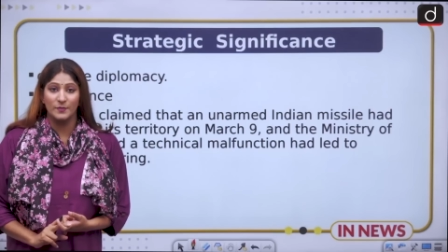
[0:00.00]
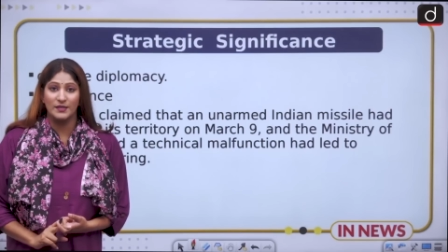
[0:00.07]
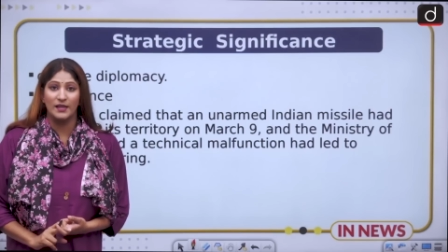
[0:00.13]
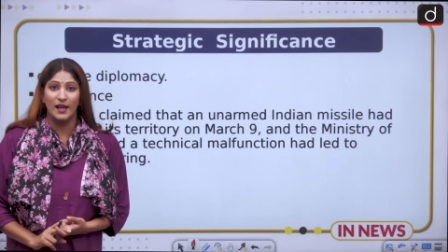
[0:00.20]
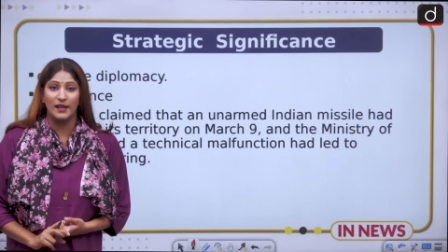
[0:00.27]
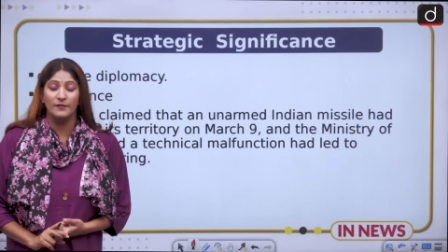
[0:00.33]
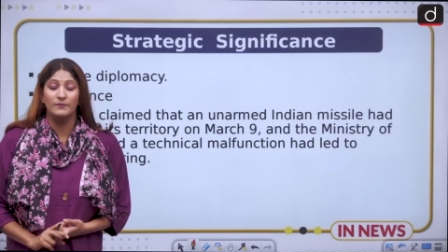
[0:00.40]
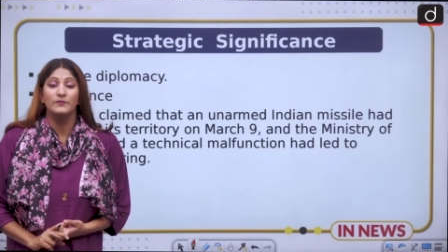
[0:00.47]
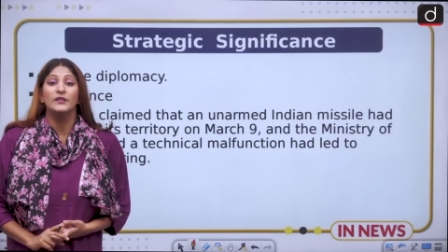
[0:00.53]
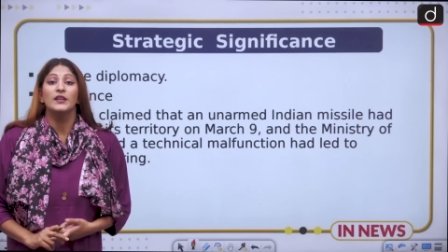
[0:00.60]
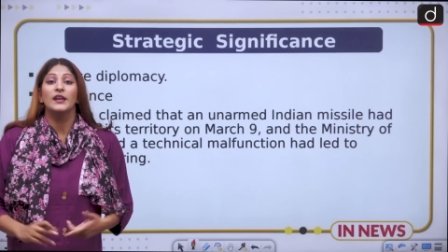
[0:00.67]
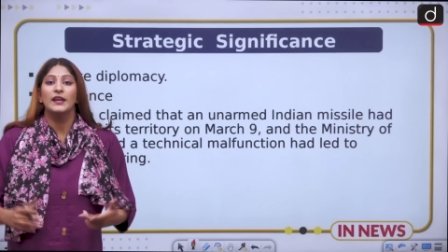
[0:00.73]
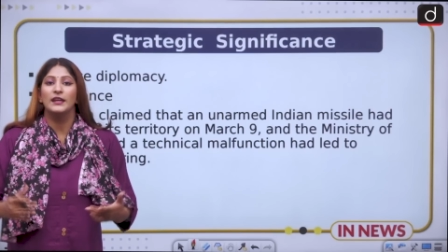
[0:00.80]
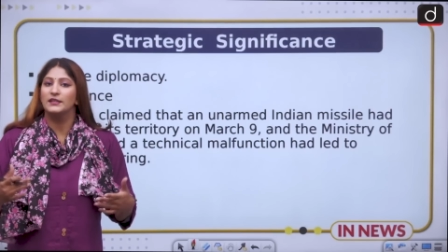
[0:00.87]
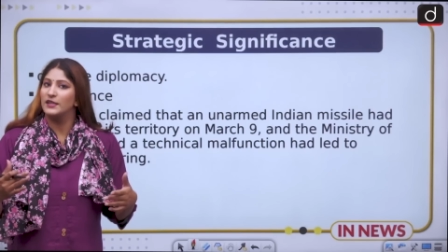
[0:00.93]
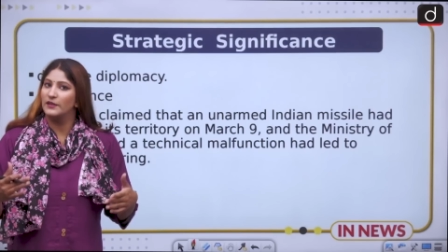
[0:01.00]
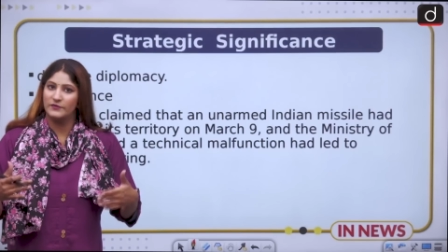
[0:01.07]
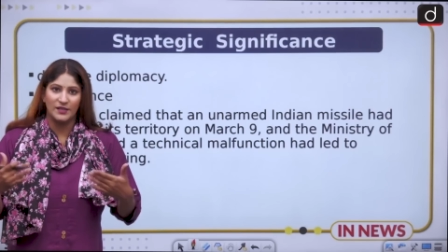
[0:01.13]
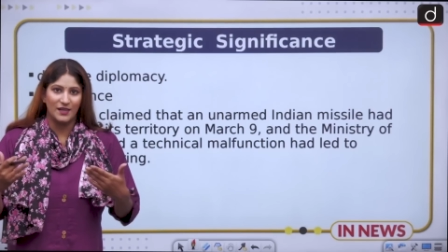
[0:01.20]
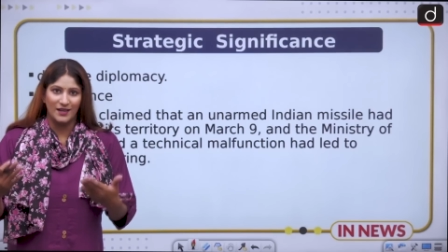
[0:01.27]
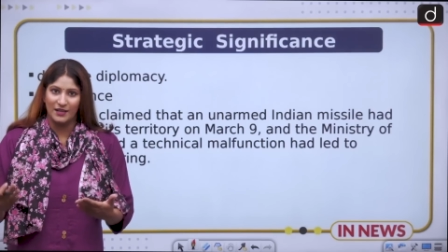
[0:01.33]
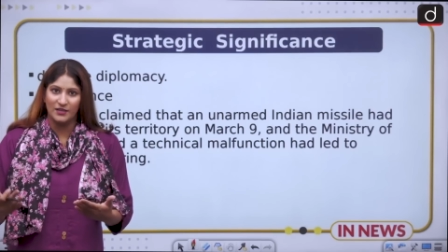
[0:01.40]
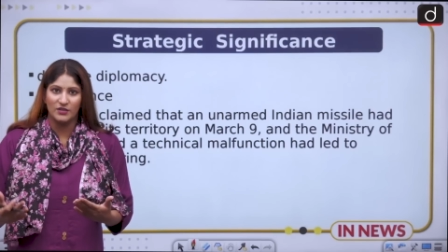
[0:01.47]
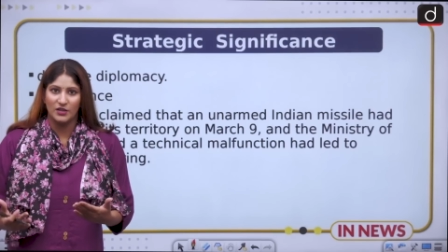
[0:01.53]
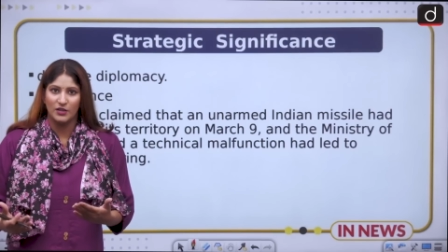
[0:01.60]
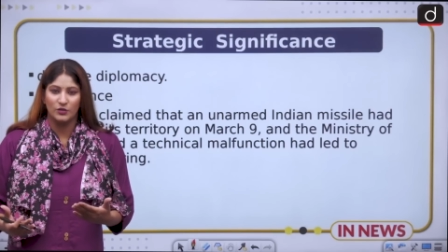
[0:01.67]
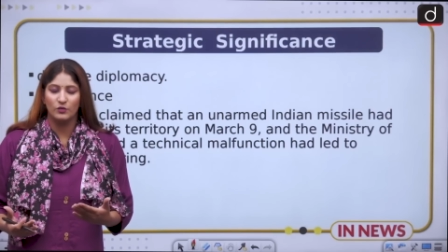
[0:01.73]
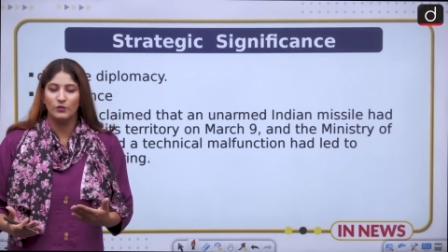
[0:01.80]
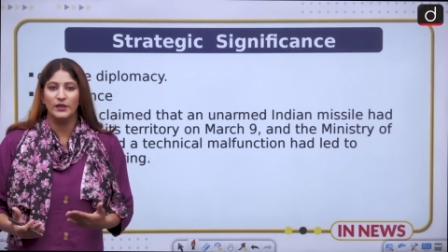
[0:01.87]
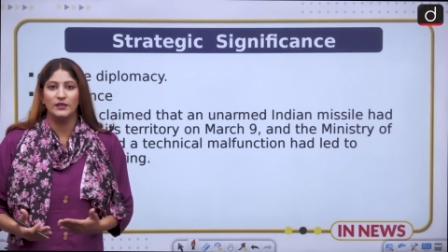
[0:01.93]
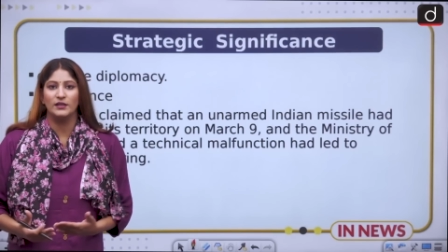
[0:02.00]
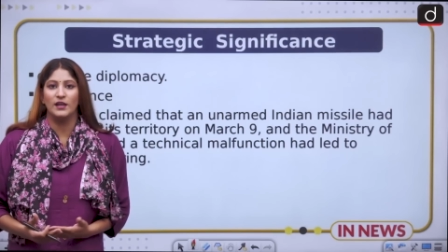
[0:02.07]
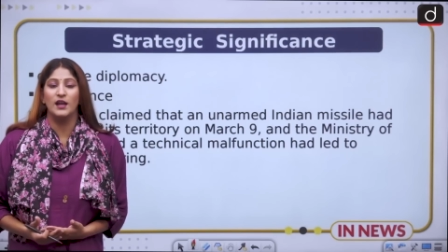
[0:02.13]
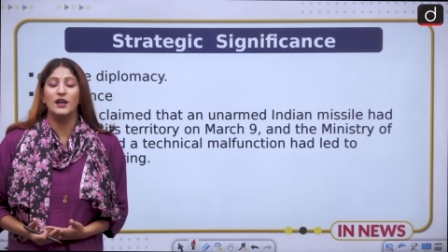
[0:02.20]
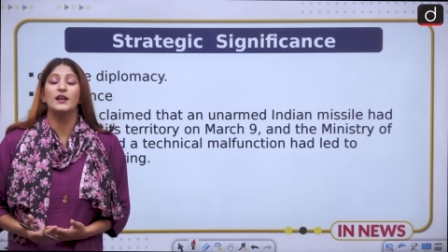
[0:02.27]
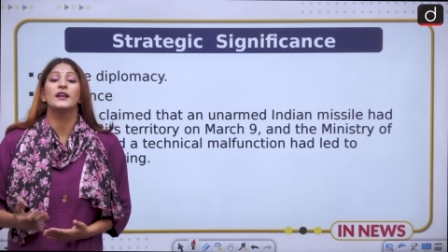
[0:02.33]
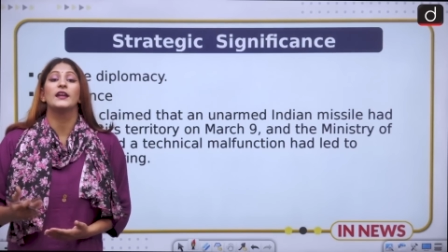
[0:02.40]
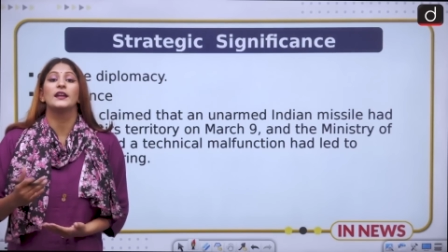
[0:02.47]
missile, it gives an edge to India.